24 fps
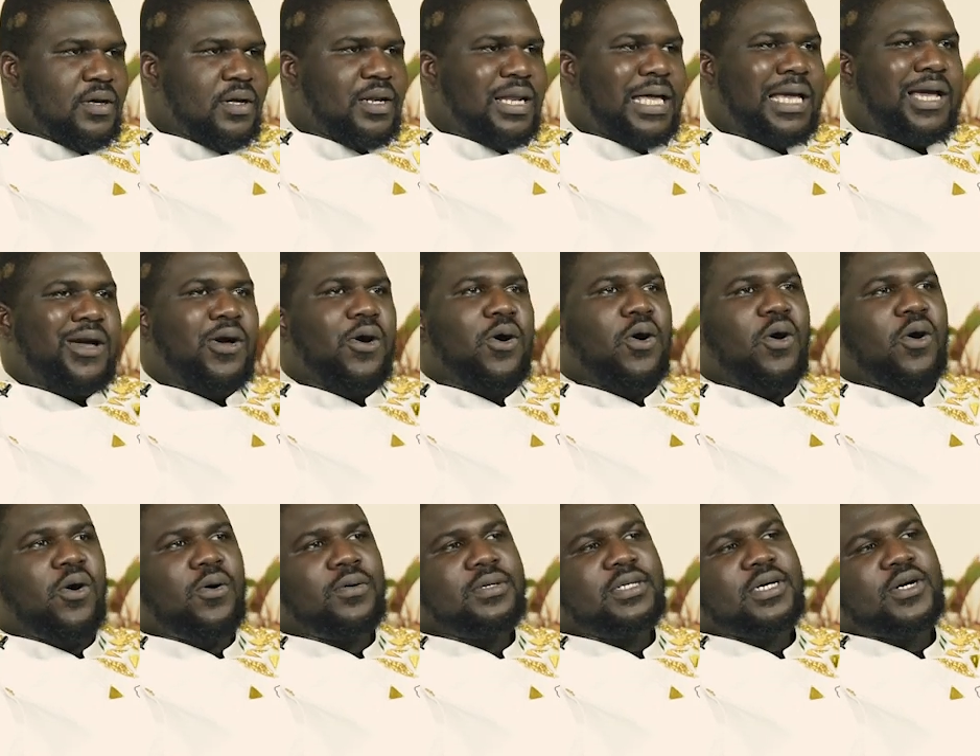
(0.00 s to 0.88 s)
Like
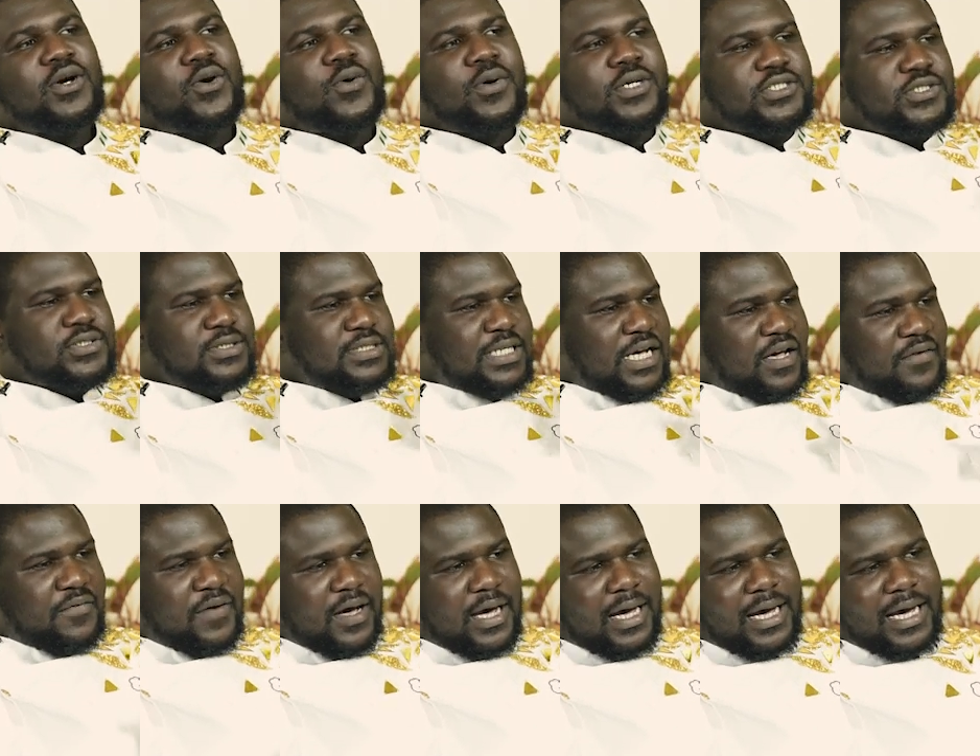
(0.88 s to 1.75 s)
all the questions
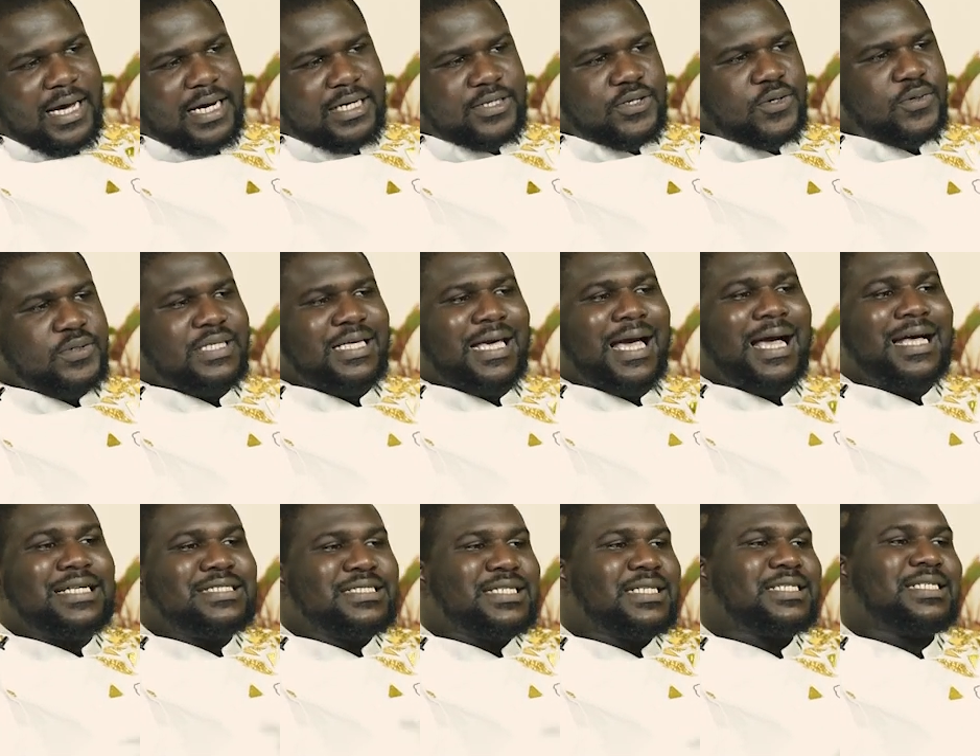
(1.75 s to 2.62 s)
I've had, all the
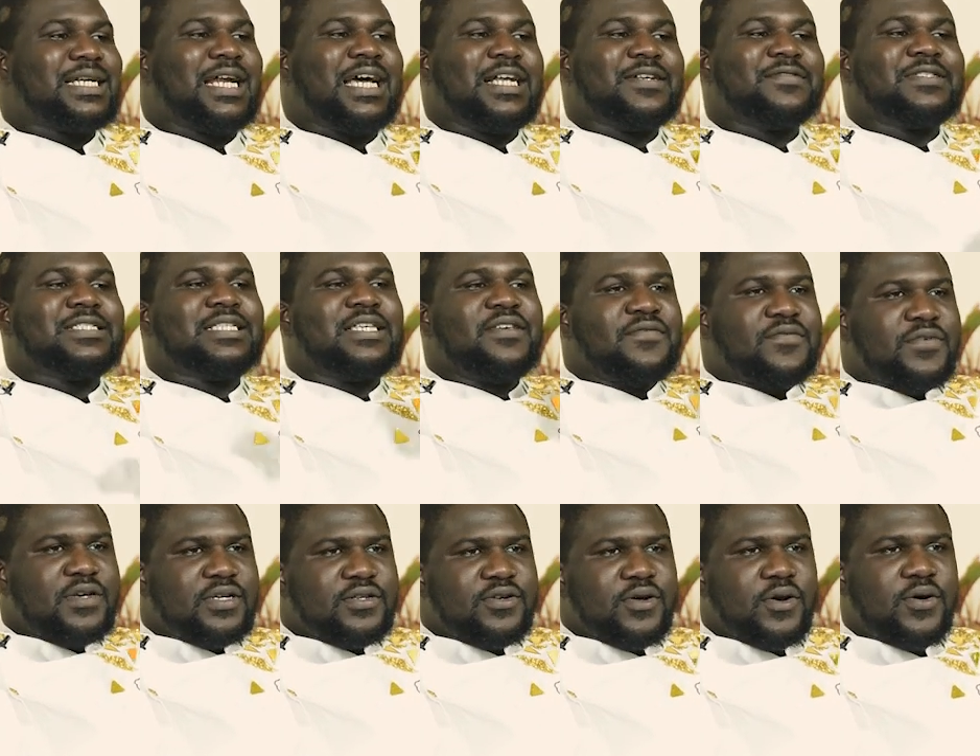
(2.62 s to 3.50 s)
answers that I've given,